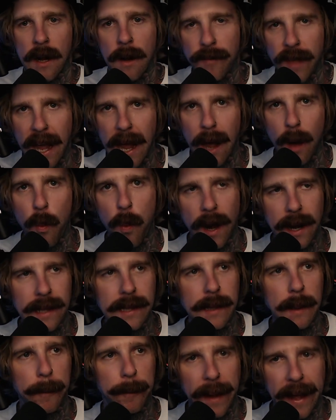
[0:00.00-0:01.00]
They are one of
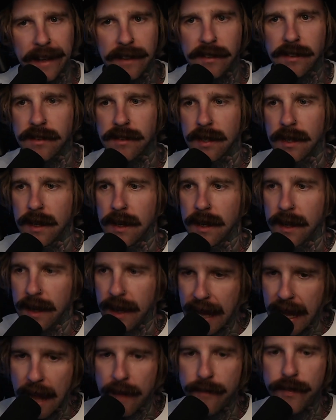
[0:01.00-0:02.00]
the best
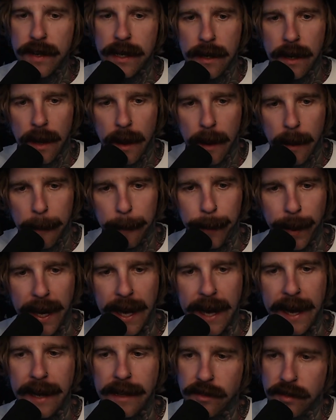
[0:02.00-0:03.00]
heavy
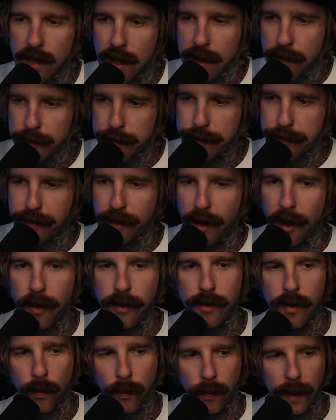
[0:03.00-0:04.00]
bands
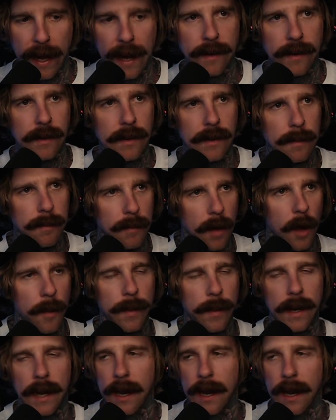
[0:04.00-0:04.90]
floating around at the moment.